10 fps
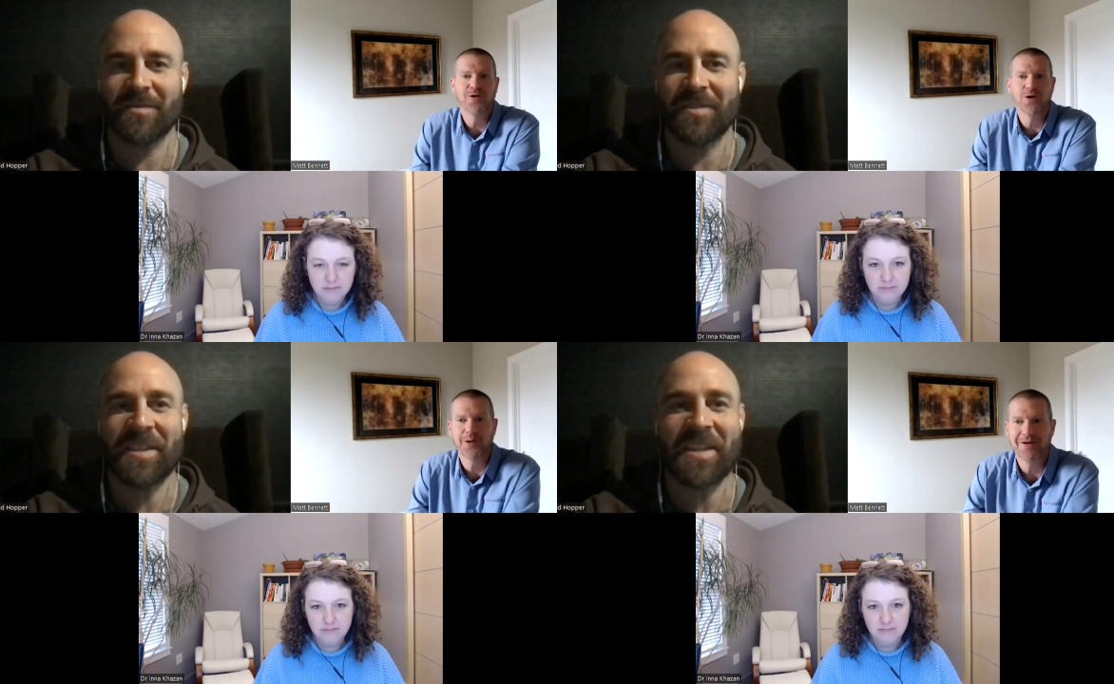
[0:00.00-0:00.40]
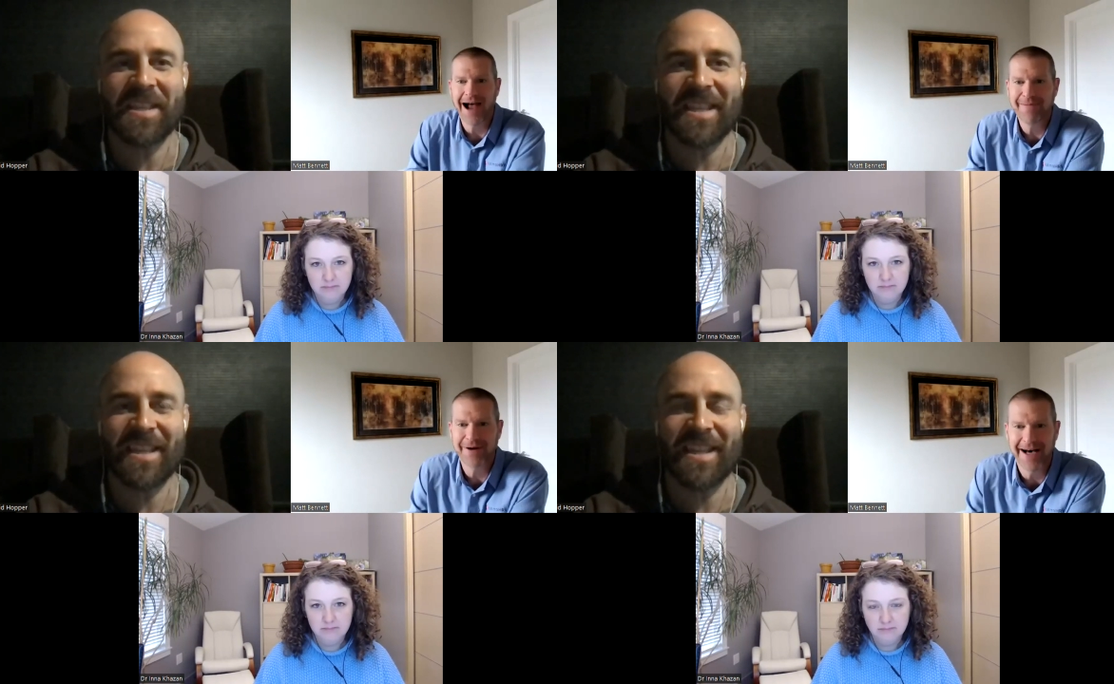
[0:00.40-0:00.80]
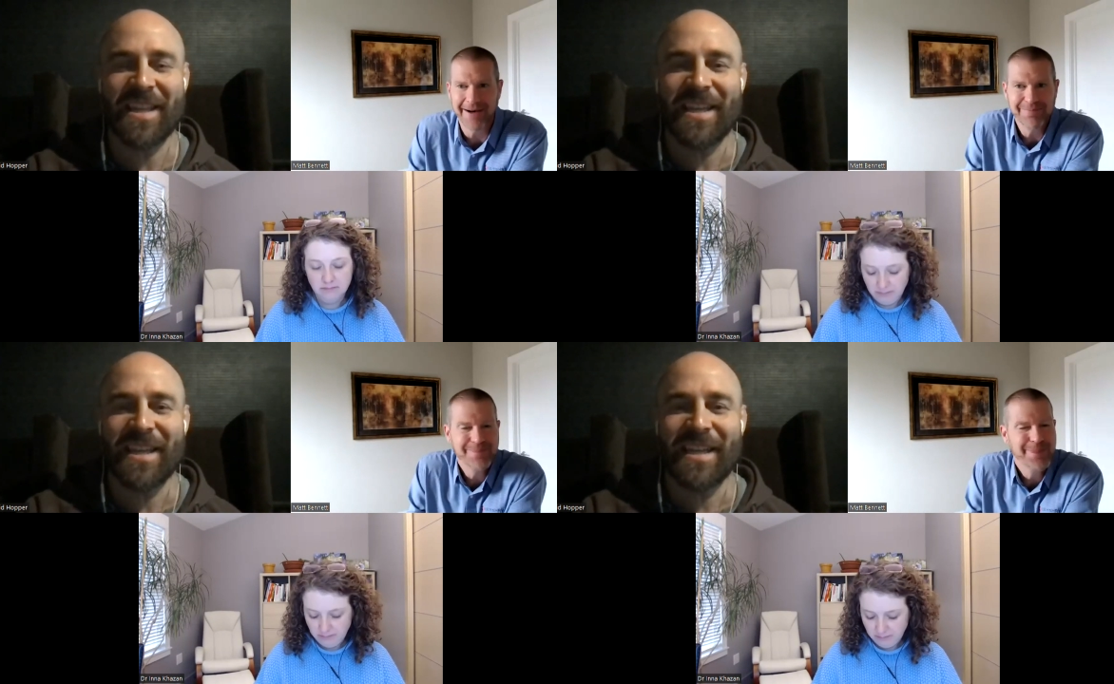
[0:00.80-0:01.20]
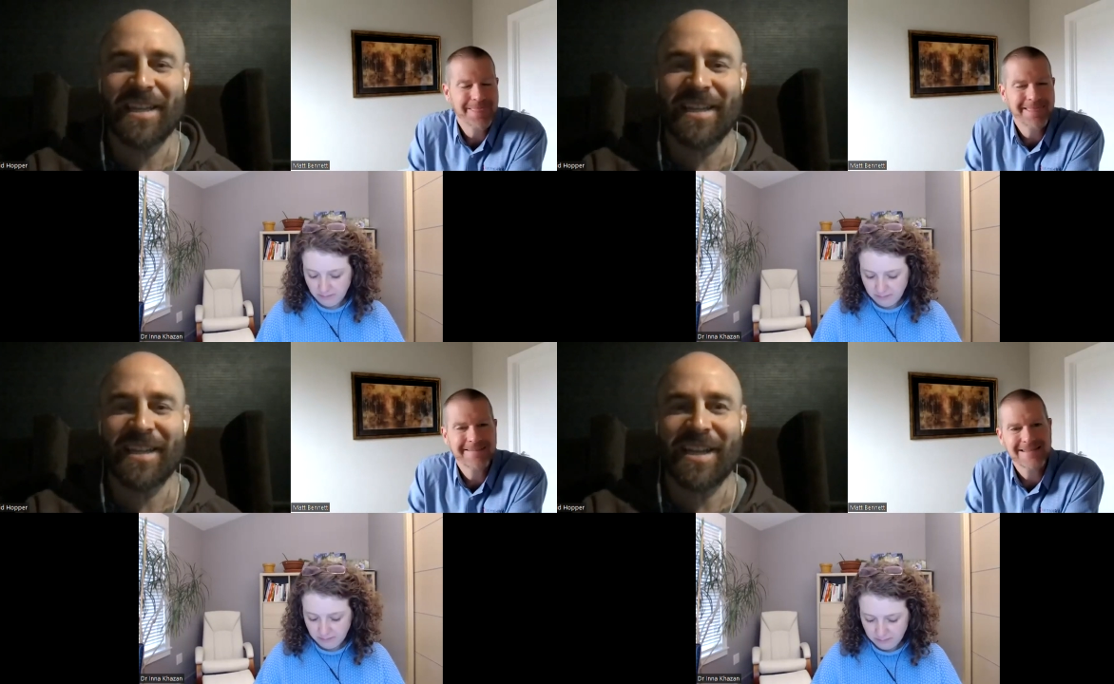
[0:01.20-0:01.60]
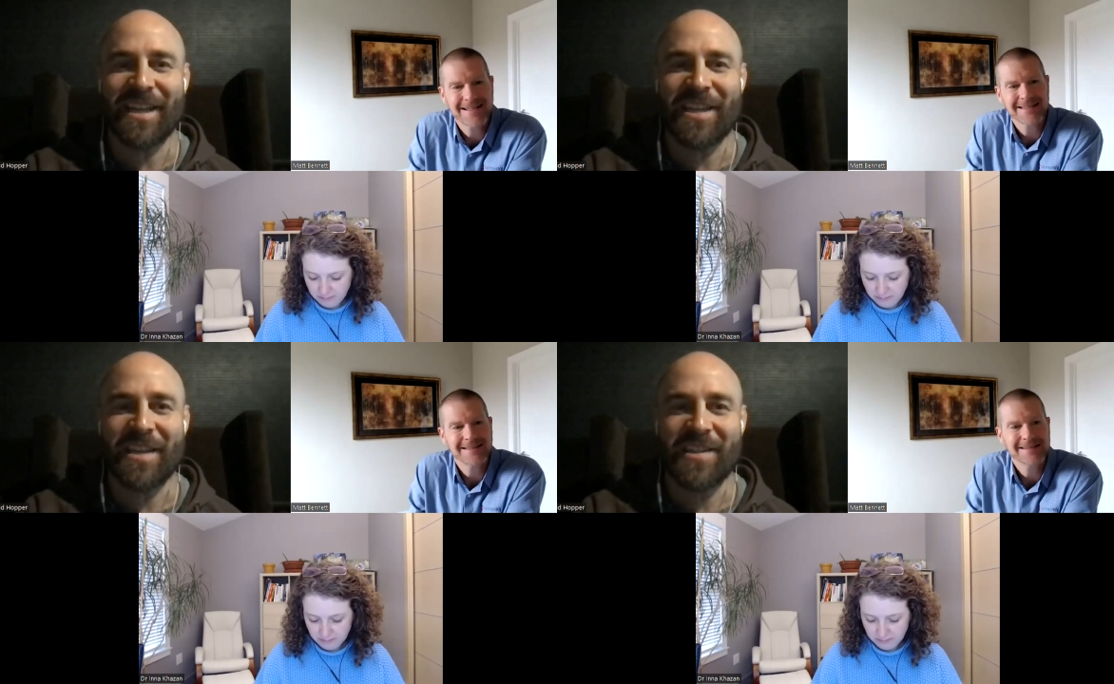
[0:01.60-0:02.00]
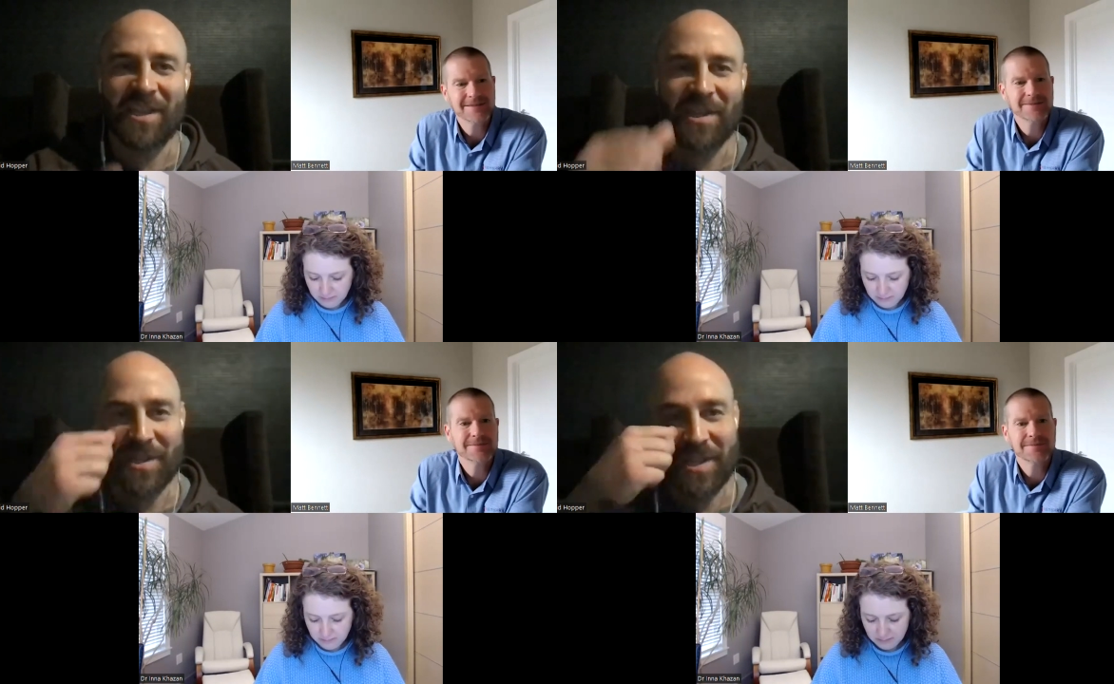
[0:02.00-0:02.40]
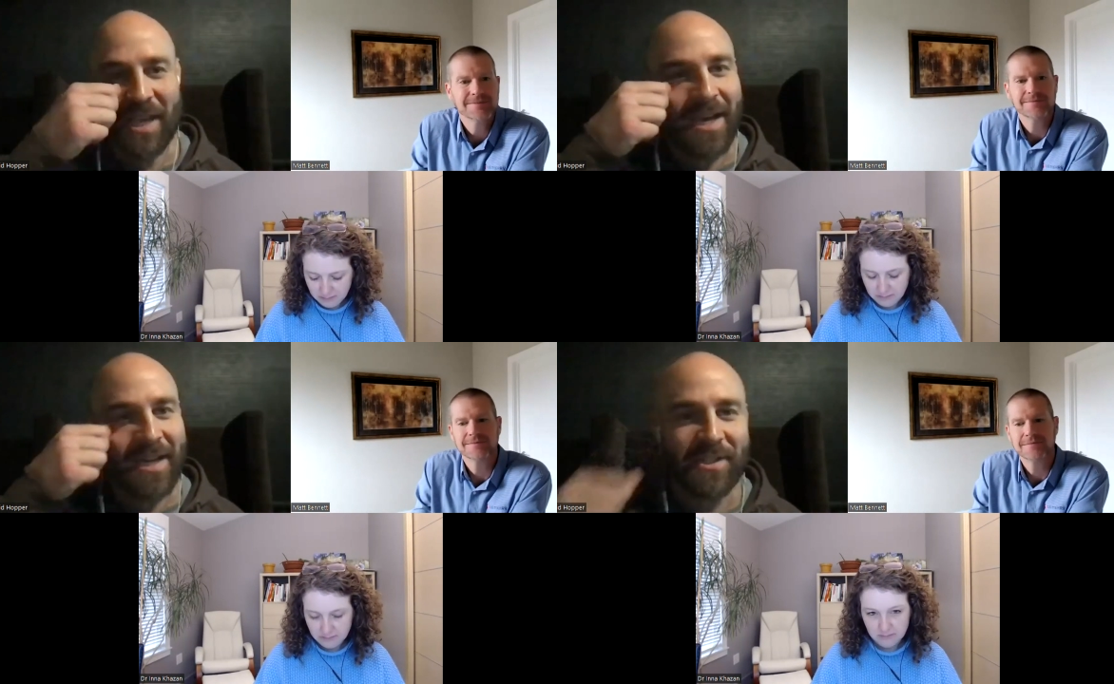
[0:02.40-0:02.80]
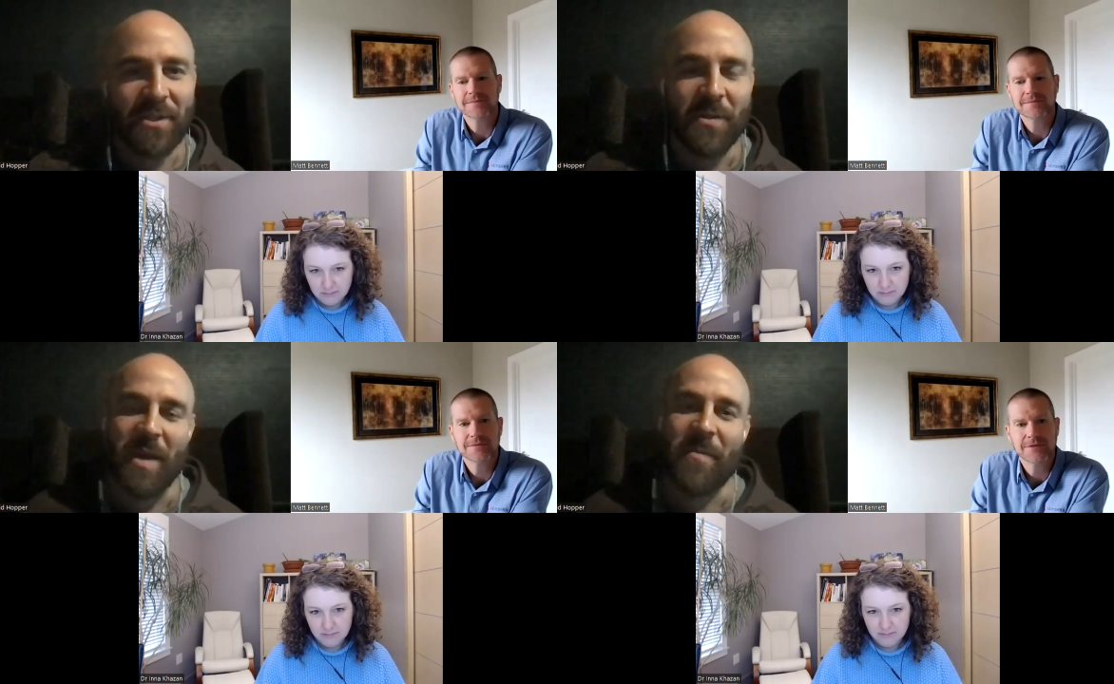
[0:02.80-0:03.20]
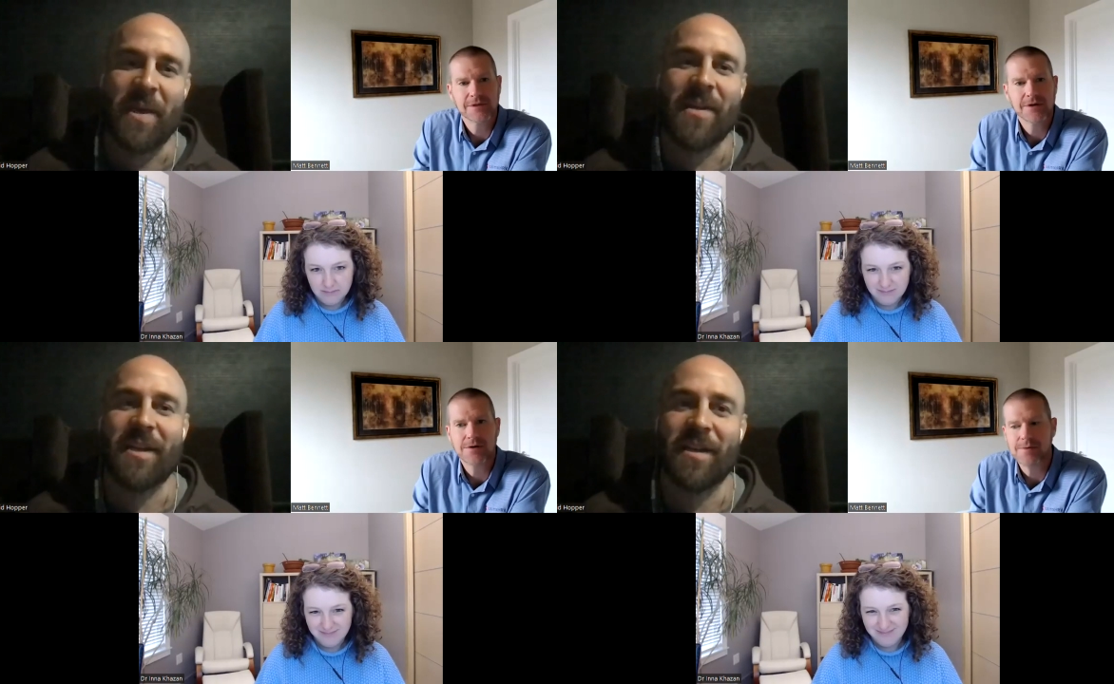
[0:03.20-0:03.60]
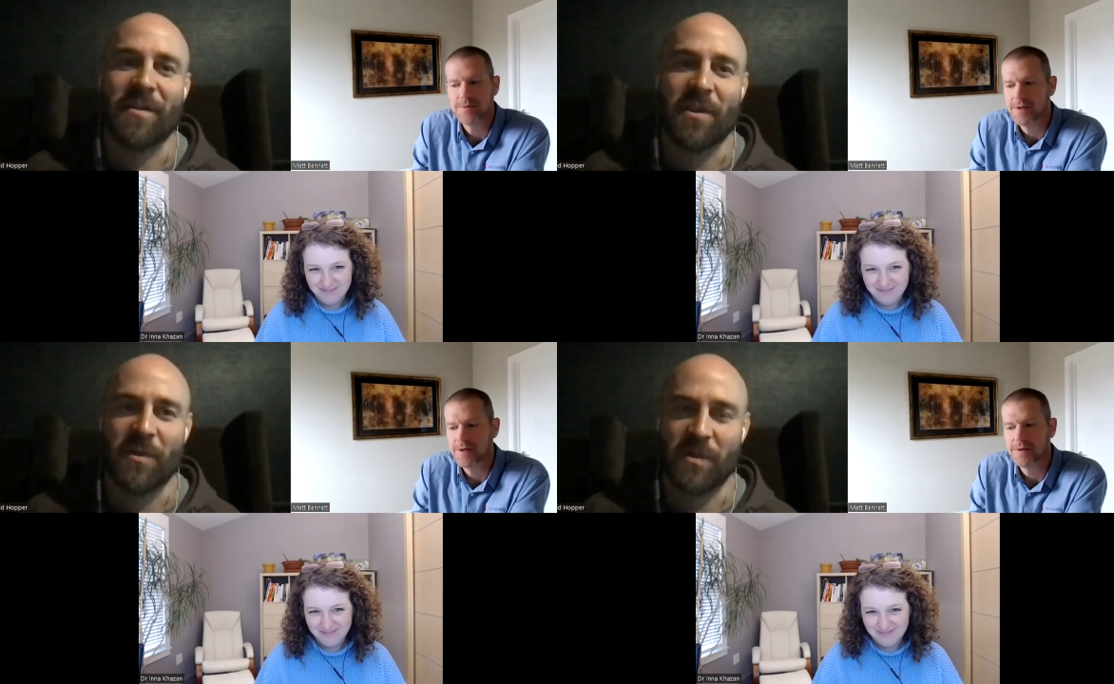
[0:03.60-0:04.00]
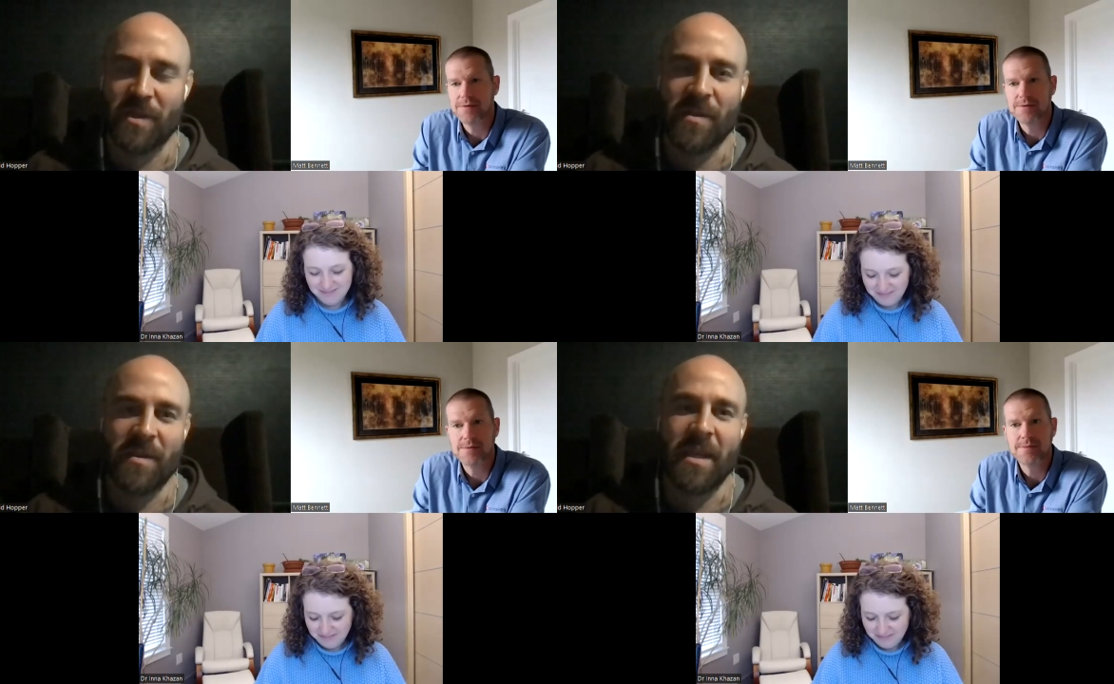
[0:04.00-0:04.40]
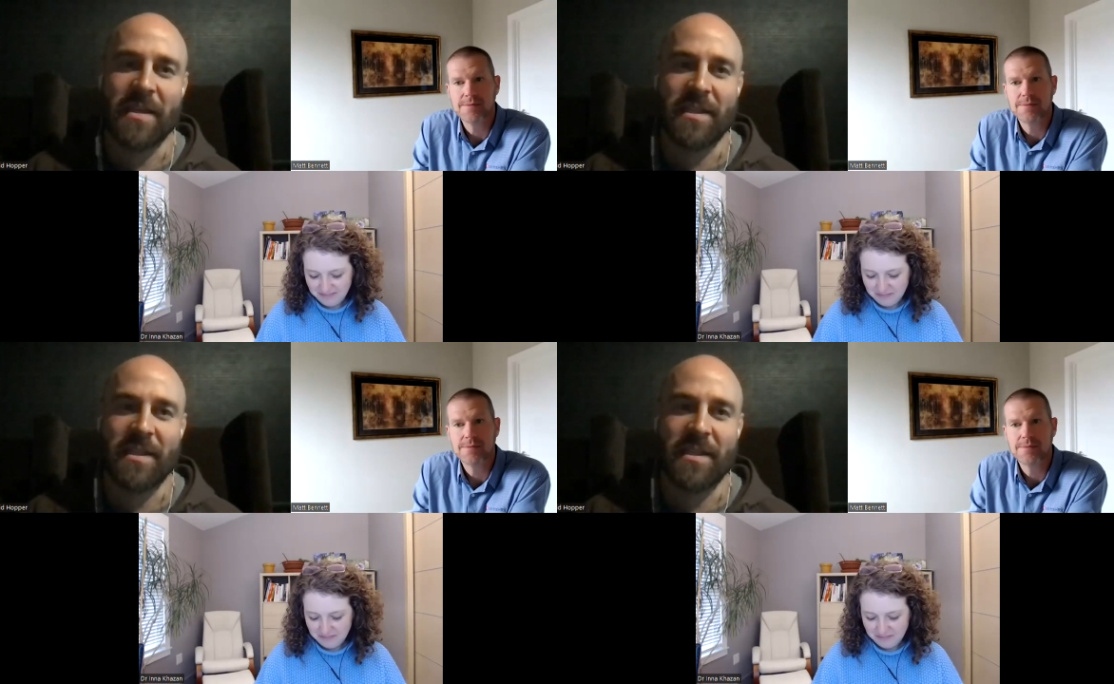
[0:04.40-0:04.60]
Speaker 1: before we wrap up? Yeah,
Speaker 2: to add to that, Matt, you know, the